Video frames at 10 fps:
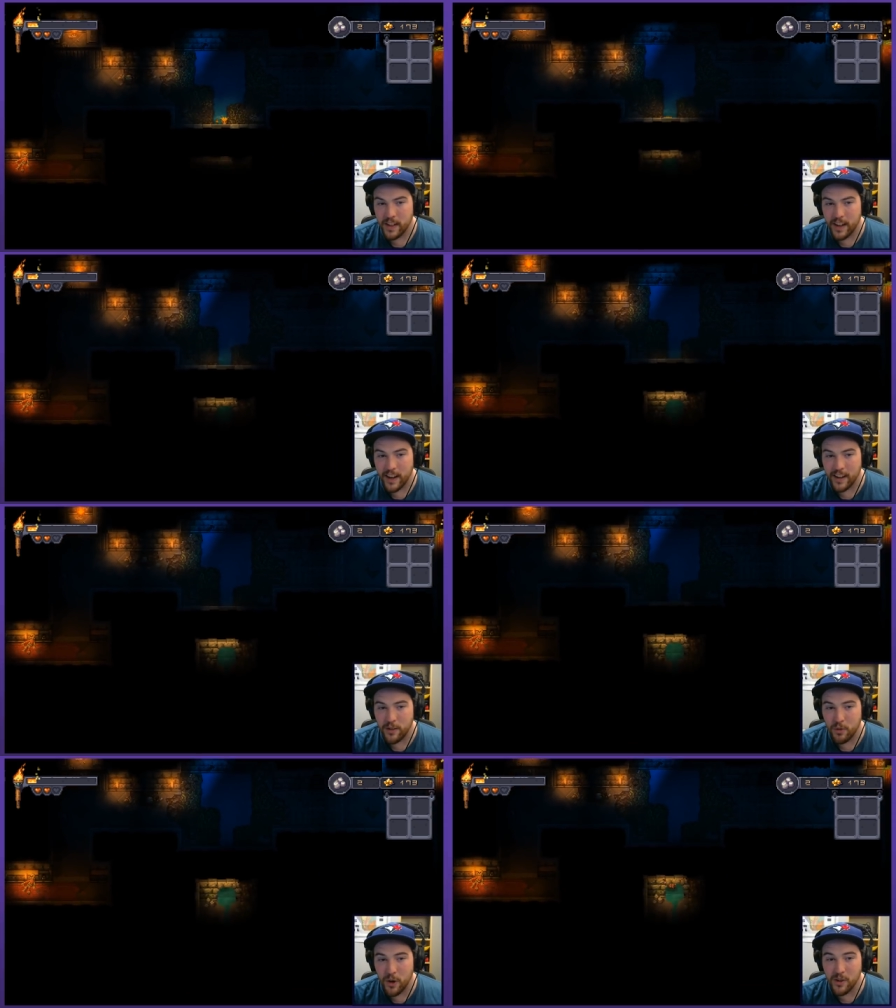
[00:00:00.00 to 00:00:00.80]
Can I
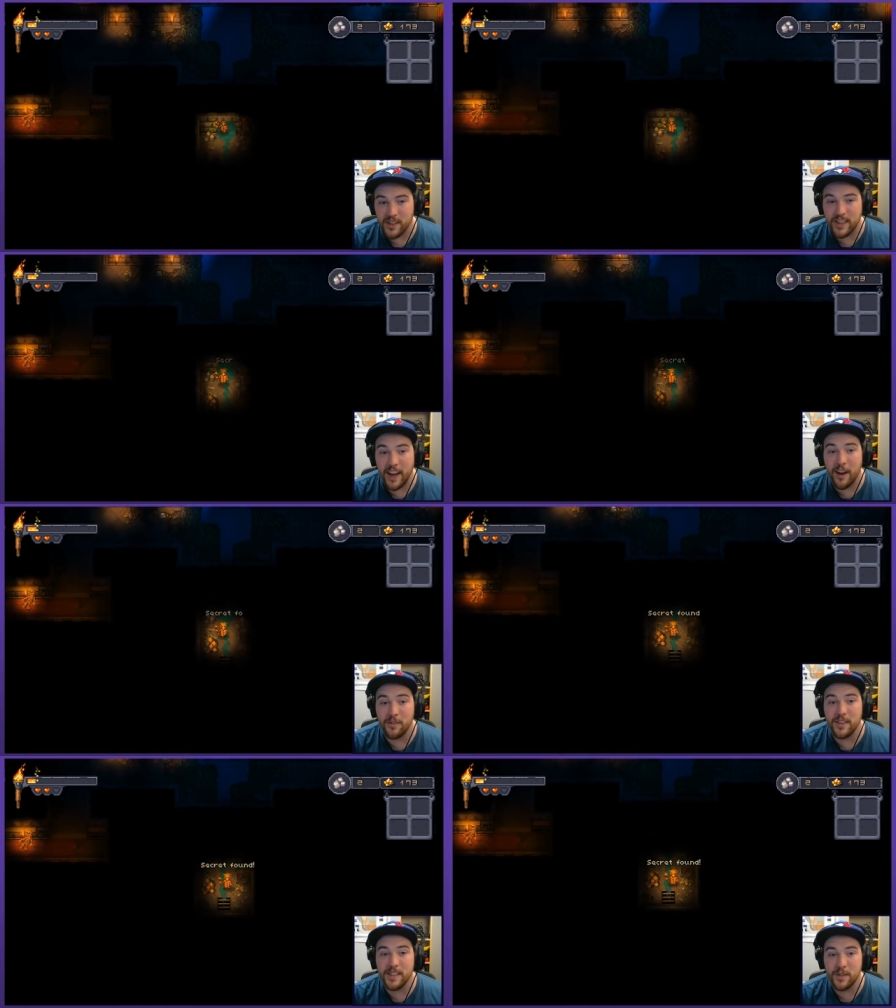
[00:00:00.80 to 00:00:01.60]
crawl
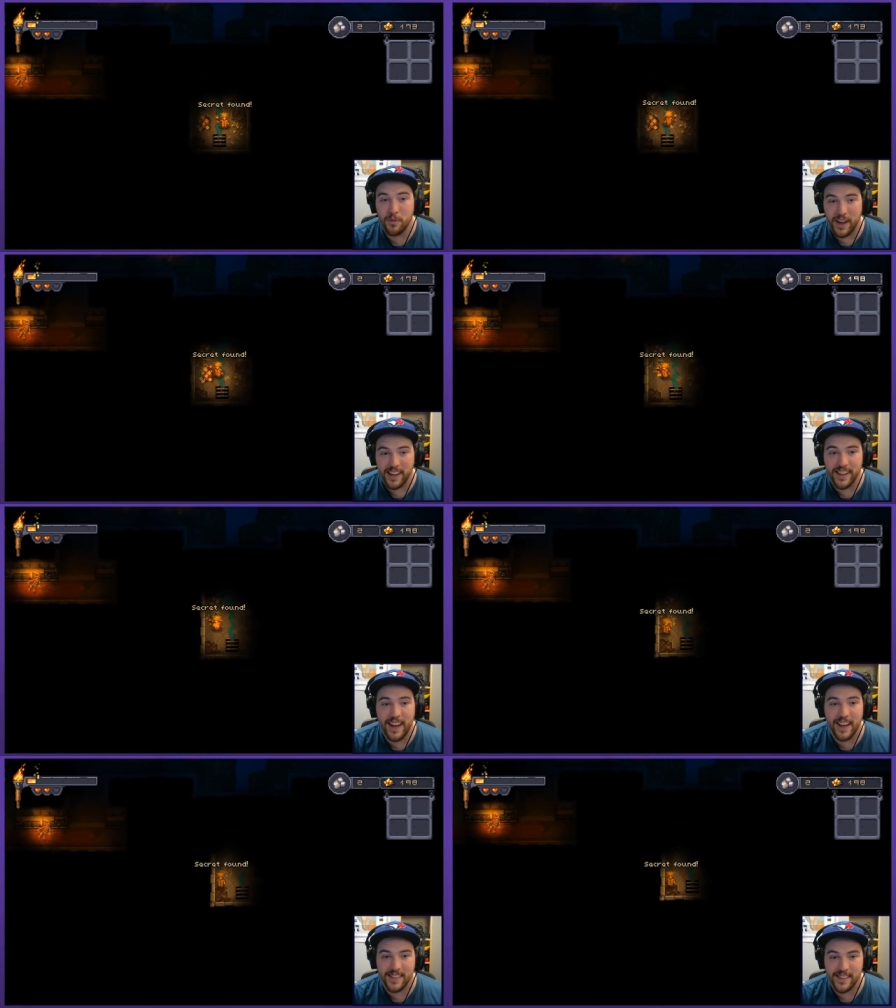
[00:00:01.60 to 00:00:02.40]
down this way.
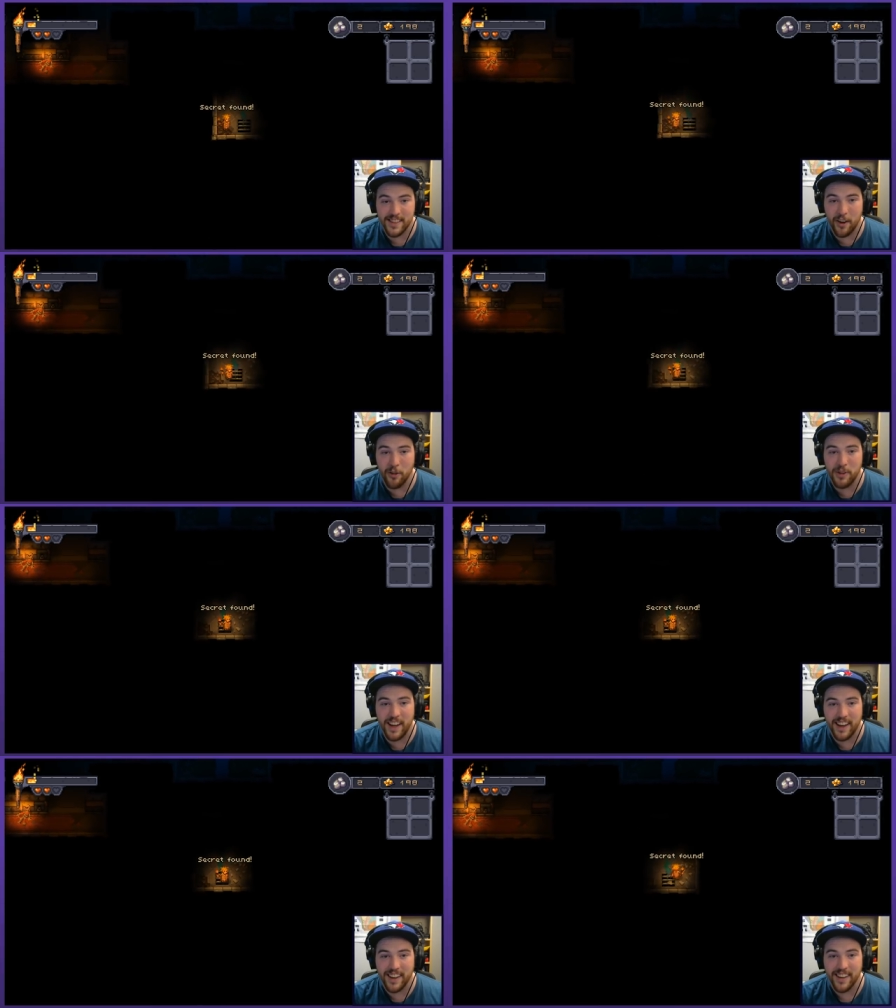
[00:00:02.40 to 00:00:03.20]
Yes.
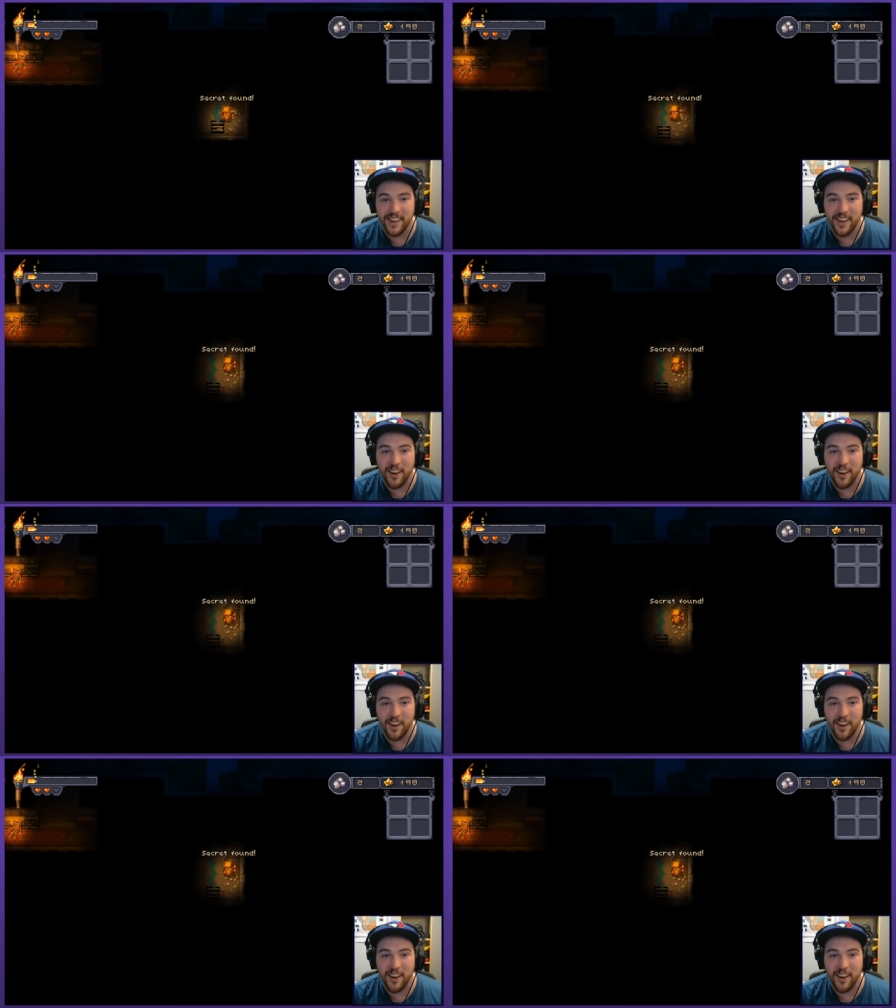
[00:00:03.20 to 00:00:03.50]
Okay.